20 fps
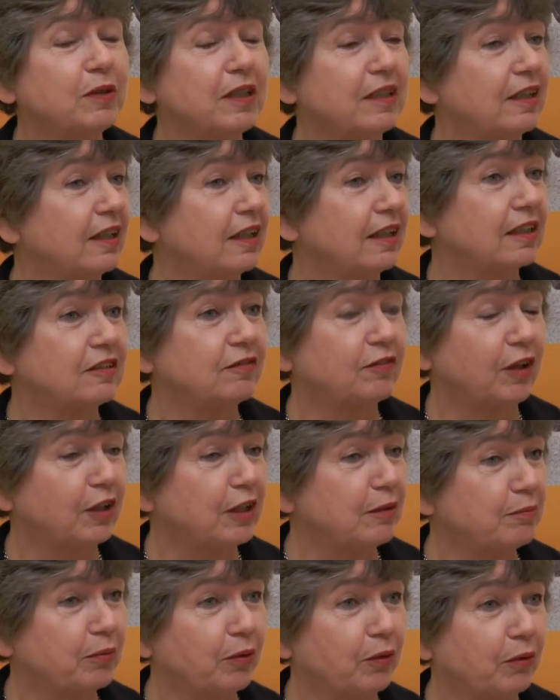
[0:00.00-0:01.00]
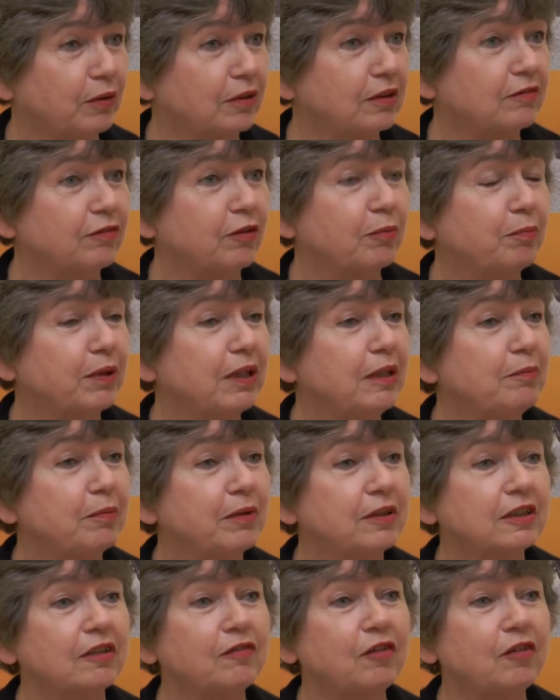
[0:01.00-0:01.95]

think it's very important for people to have